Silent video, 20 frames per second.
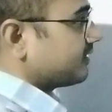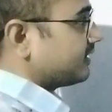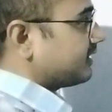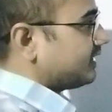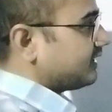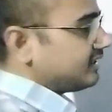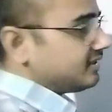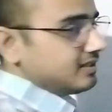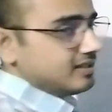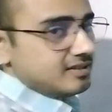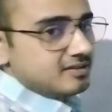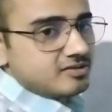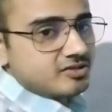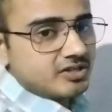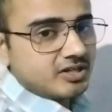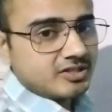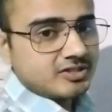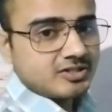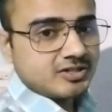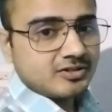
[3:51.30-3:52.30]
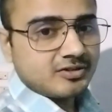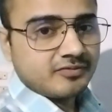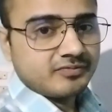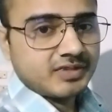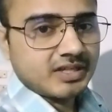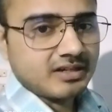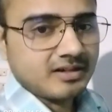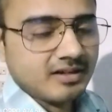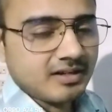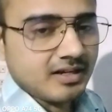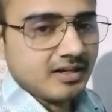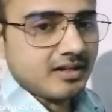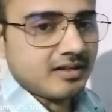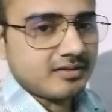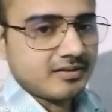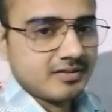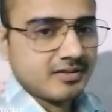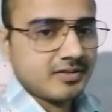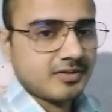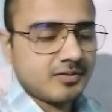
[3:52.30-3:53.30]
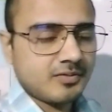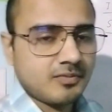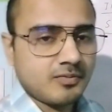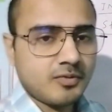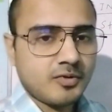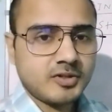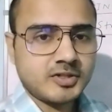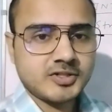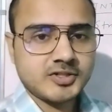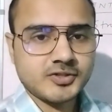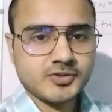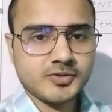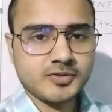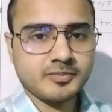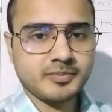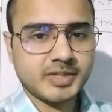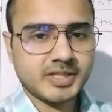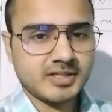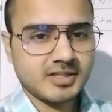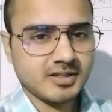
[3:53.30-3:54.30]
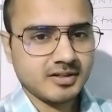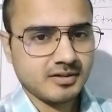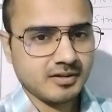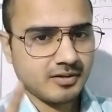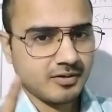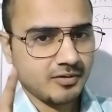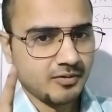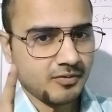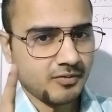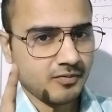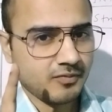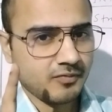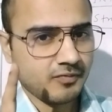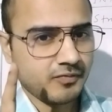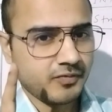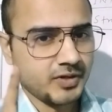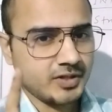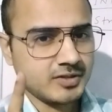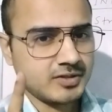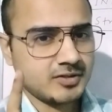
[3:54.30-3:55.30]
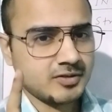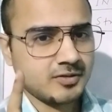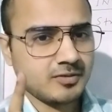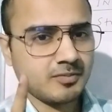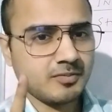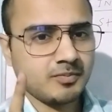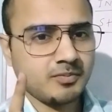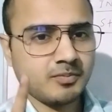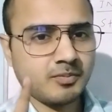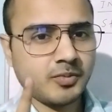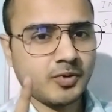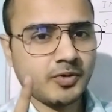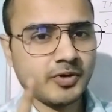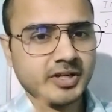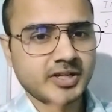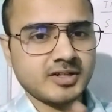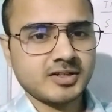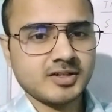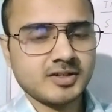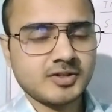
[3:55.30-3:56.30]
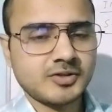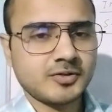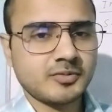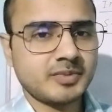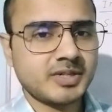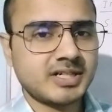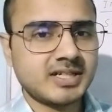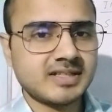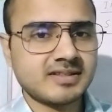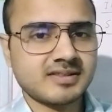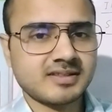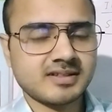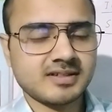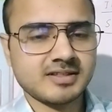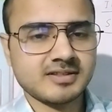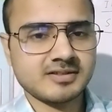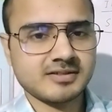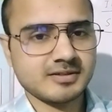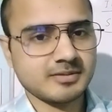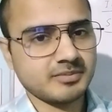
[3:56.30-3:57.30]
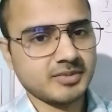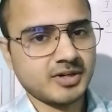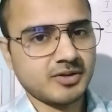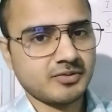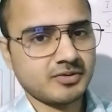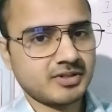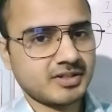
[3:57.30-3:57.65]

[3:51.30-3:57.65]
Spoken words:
In the structure of the class, what should be the first point to be discussed about?